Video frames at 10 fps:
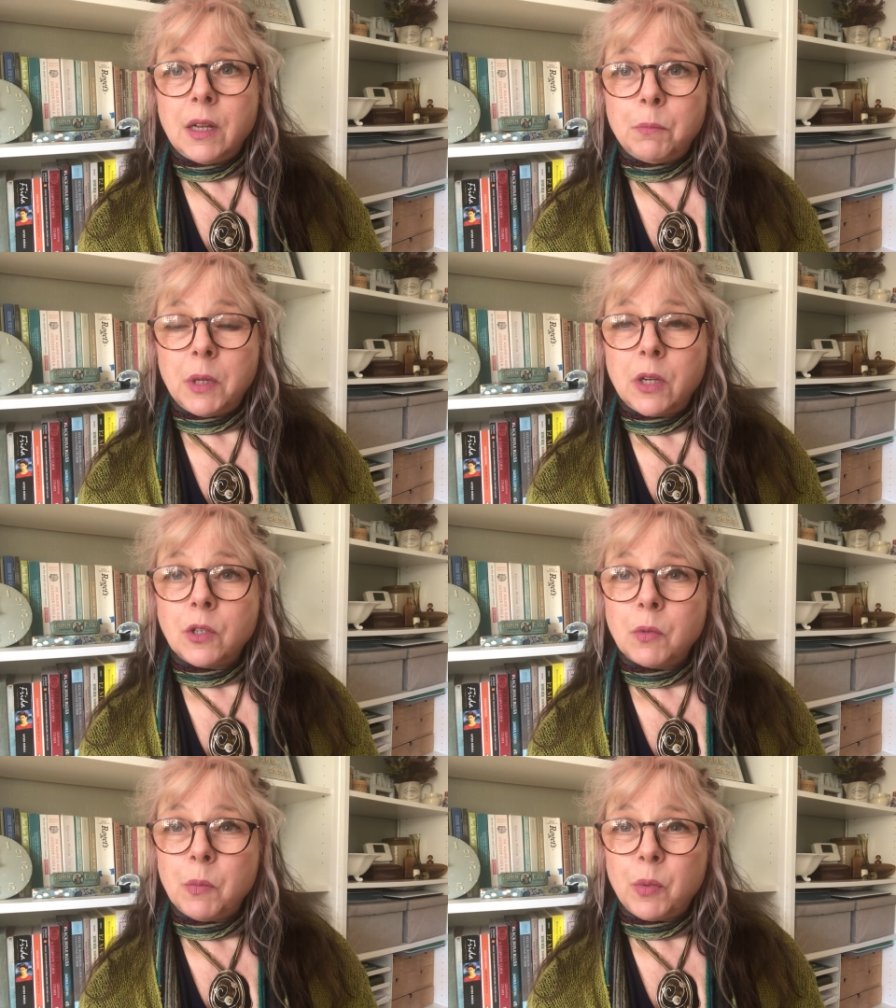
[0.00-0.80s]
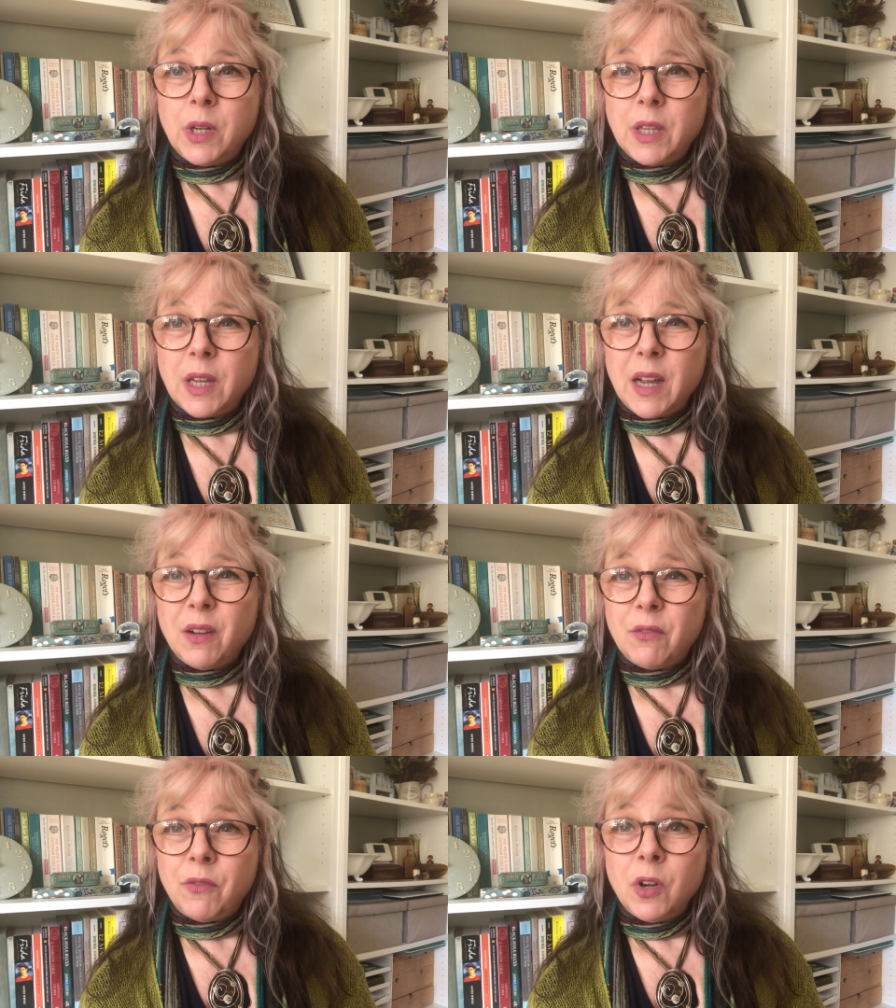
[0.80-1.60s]
because we're breathing
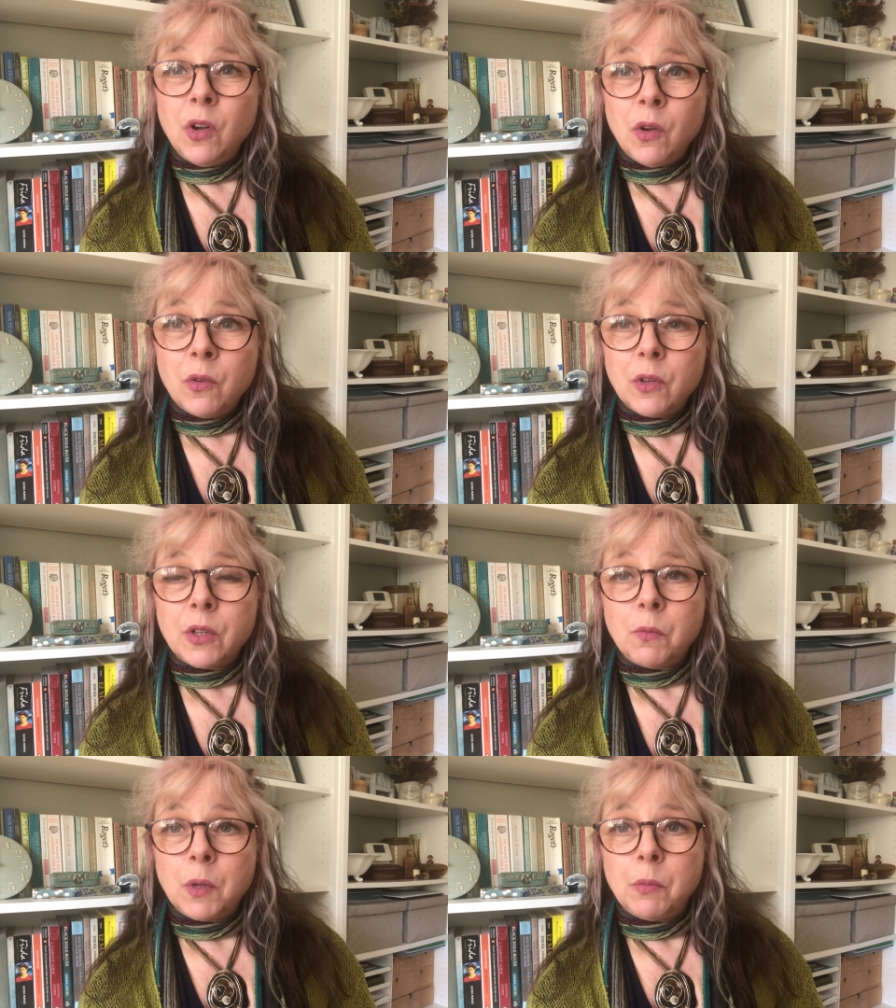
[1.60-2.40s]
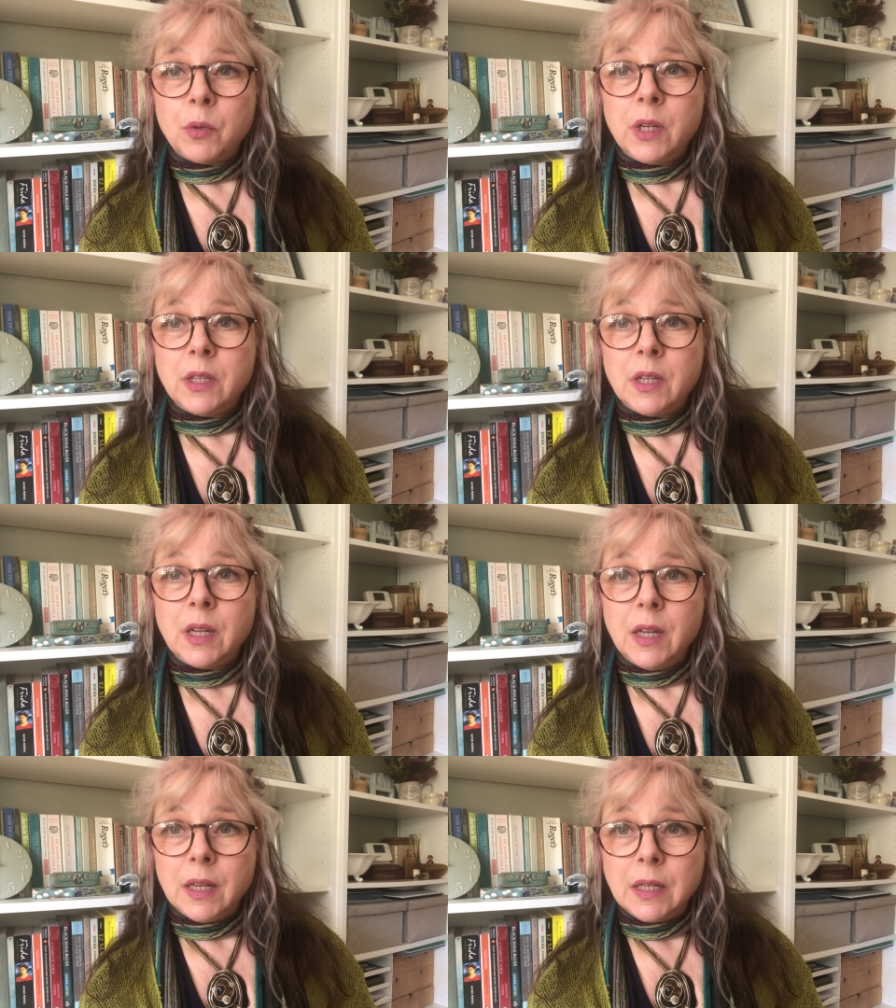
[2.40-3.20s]
out for longer than we're
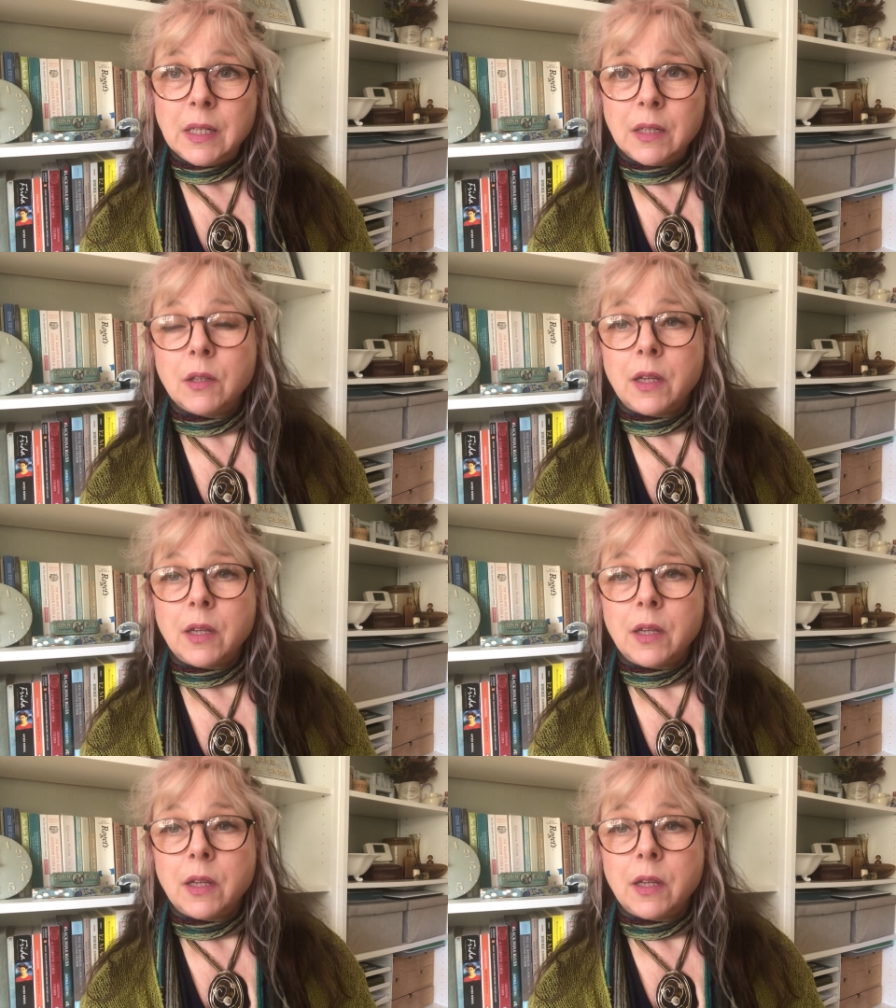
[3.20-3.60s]
breathing in,